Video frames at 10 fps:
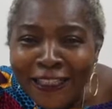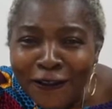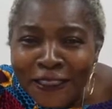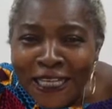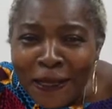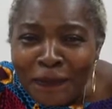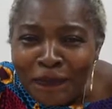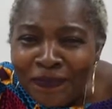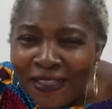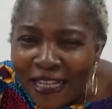the same,
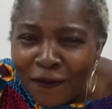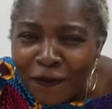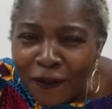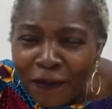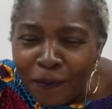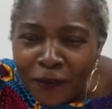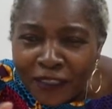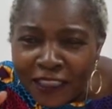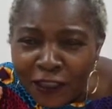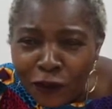never. But
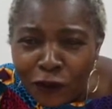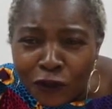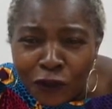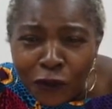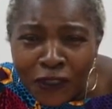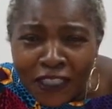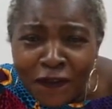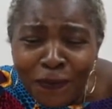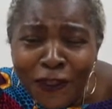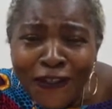it's just to
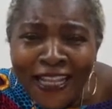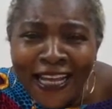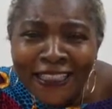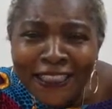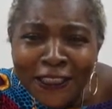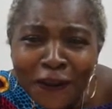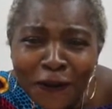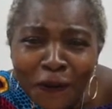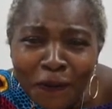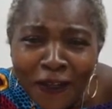give me an idea
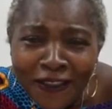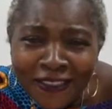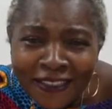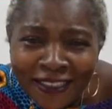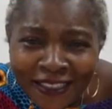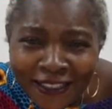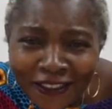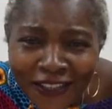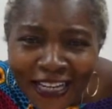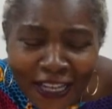about
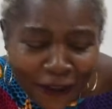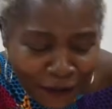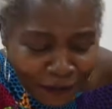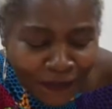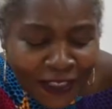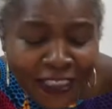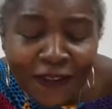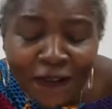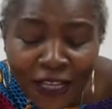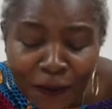the letter. It's
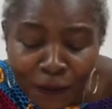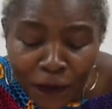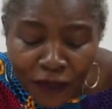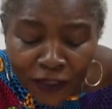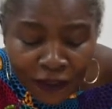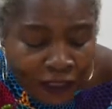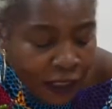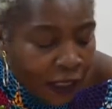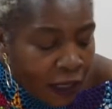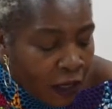very important.
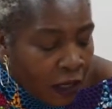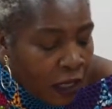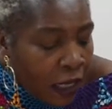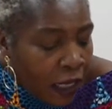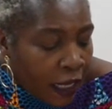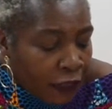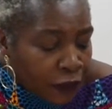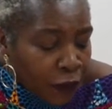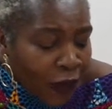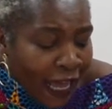
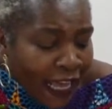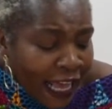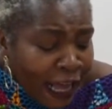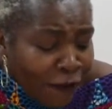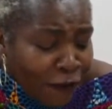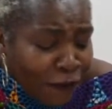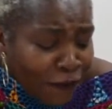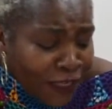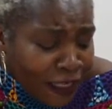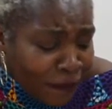So I have the
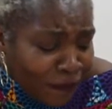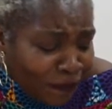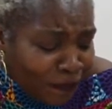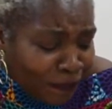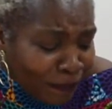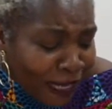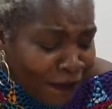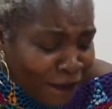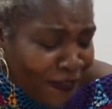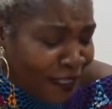V, my V.